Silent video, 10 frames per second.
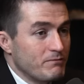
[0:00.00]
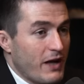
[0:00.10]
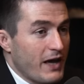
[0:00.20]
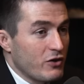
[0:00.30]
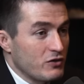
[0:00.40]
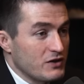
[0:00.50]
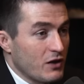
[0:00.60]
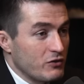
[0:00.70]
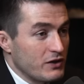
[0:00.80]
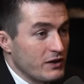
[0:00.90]
accurate
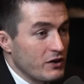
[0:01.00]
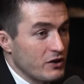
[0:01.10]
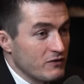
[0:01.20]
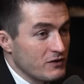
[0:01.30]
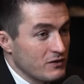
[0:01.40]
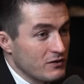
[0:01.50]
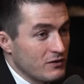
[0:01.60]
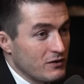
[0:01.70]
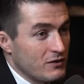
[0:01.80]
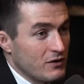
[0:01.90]
sounding narratives,
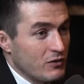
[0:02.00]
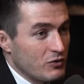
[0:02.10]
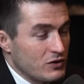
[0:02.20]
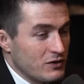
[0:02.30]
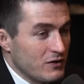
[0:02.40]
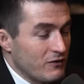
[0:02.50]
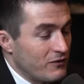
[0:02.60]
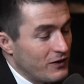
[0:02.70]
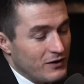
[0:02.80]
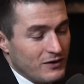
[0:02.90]
which is a
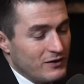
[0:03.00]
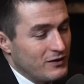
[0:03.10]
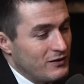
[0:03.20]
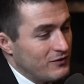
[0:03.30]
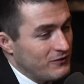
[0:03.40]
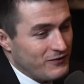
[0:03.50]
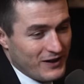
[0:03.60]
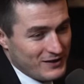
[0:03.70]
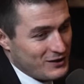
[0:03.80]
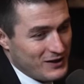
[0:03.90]
very
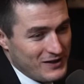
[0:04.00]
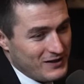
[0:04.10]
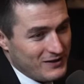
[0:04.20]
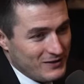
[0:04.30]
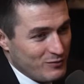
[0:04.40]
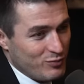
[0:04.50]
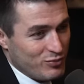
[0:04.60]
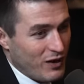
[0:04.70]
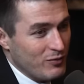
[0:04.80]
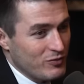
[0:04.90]
fascinating
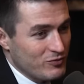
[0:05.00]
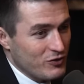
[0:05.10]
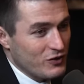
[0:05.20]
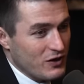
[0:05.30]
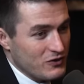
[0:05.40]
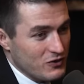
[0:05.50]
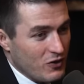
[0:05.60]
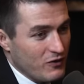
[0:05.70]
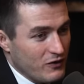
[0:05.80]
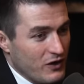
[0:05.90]
problem to try to
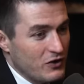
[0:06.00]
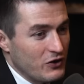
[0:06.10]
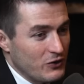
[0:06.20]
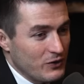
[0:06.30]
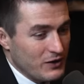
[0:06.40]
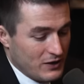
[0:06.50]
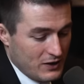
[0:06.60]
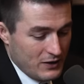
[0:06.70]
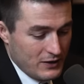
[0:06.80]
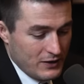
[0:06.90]
solve. How do you
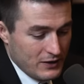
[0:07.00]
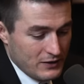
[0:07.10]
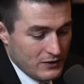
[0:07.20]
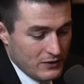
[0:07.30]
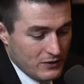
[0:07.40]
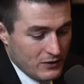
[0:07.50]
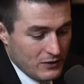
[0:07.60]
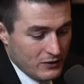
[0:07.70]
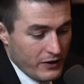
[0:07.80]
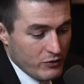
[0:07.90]
get
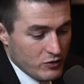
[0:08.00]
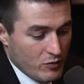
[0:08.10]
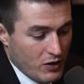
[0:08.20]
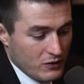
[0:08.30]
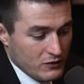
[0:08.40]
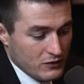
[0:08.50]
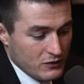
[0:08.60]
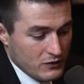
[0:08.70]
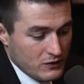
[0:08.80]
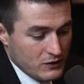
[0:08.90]
language
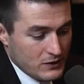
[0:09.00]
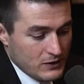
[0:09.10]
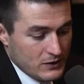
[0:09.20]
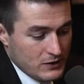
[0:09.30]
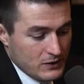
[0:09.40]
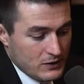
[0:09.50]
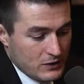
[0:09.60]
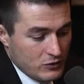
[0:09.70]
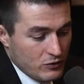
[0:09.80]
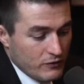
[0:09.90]
models
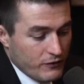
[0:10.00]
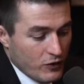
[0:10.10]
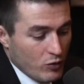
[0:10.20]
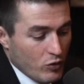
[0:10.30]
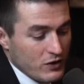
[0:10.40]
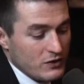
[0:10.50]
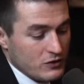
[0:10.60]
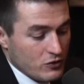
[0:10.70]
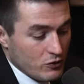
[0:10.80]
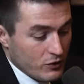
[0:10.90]
to infer what
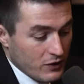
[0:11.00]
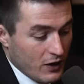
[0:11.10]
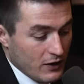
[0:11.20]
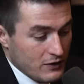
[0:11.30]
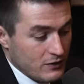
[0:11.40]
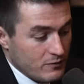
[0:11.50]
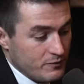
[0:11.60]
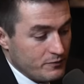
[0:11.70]
is true and not,